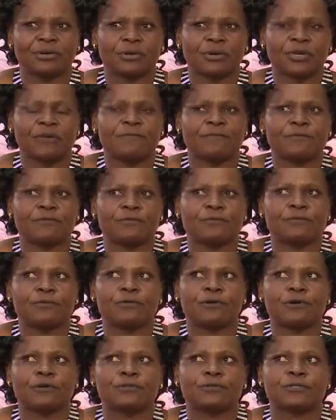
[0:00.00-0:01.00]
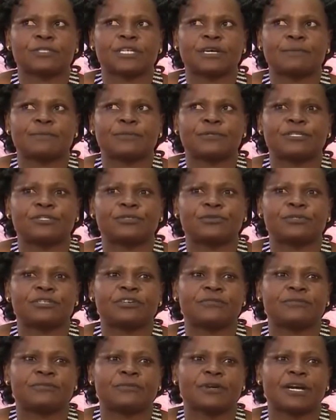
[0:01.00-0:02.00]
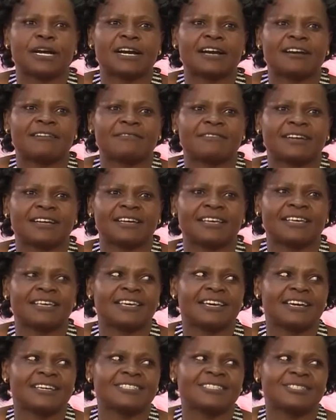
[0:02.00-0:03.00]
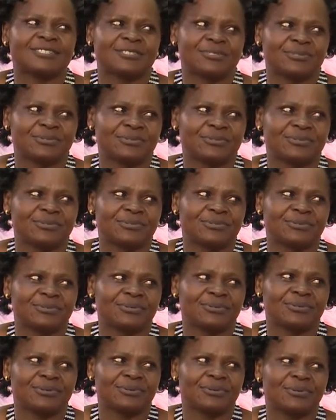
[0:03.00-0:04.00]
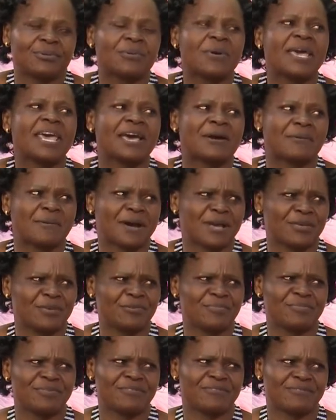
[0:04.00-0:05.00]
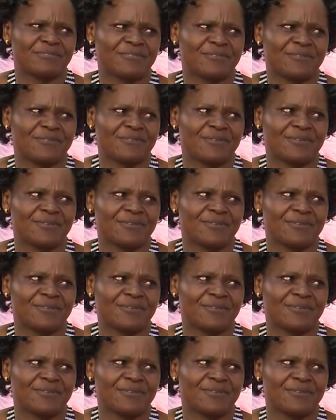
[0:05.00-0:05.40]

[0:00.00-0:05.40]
if you go to somebody to give you a cover, he asked you, where were you before?